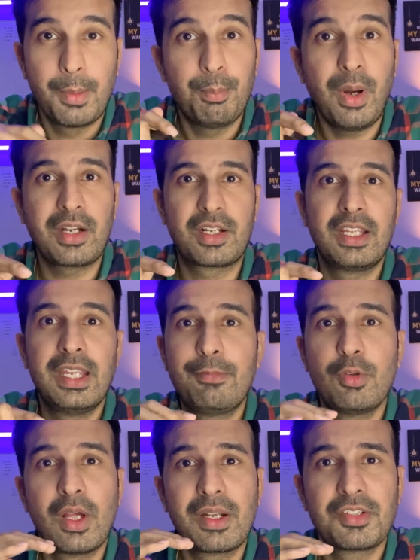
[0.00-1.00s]
But
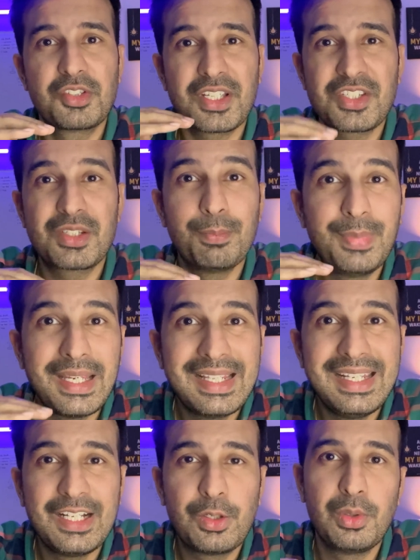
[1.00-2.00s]
if you are just
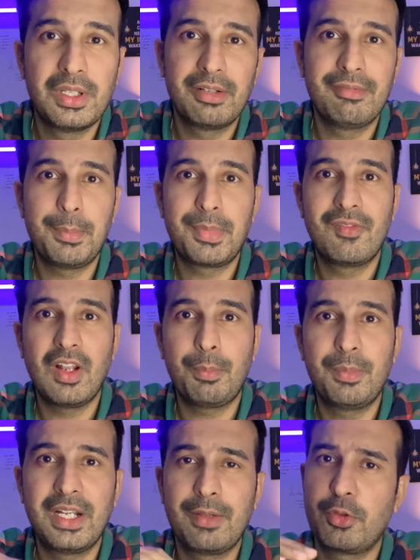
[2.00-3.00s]
beginning to learn web
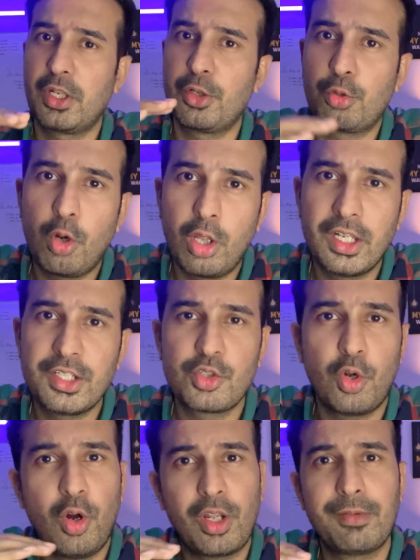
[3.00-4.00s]
development, if you're in college
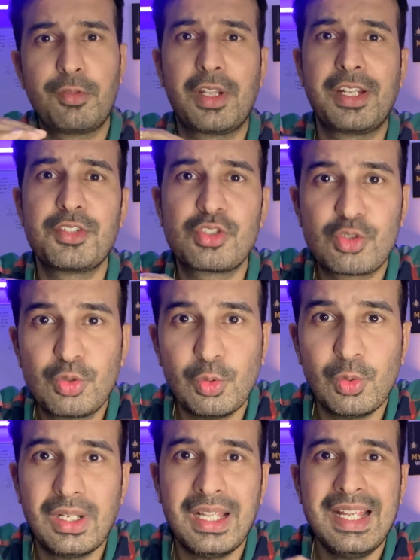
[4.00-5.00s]
or if you're in
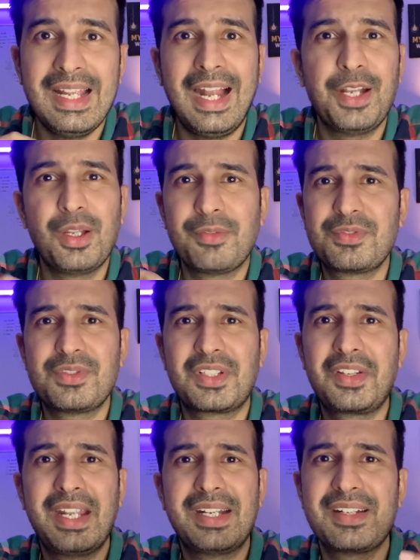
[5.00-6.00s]
school and you have
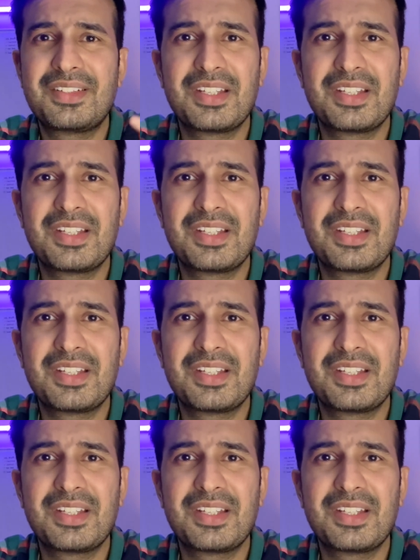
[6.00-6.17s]
created